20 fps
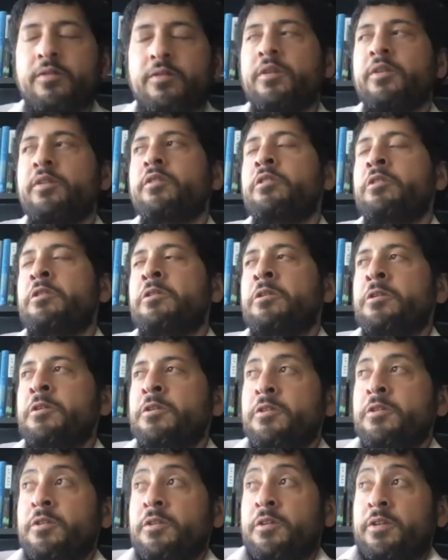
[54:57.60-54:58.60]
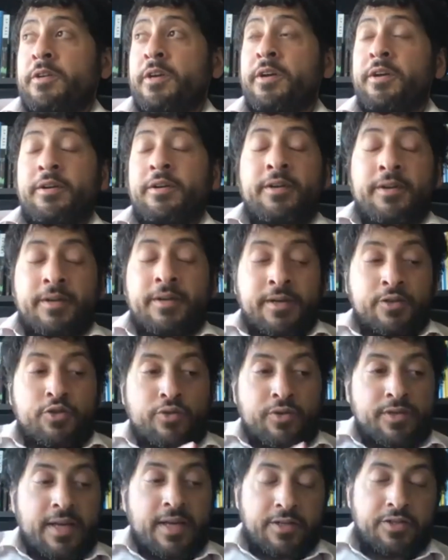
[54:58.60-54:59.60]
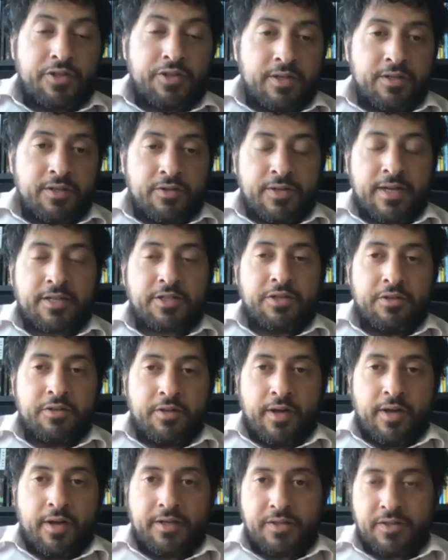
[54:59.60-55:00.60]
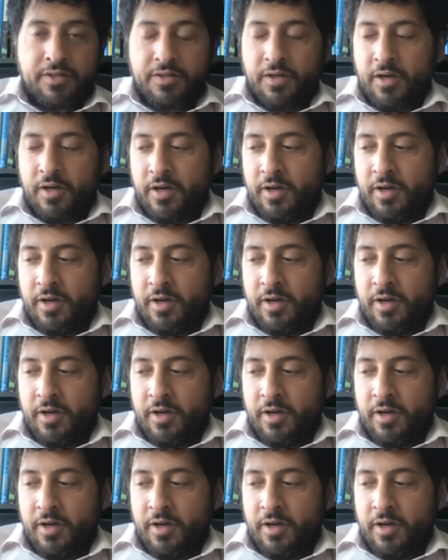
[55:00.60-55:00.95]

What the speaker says: yeah, yeah. So there's actually a nice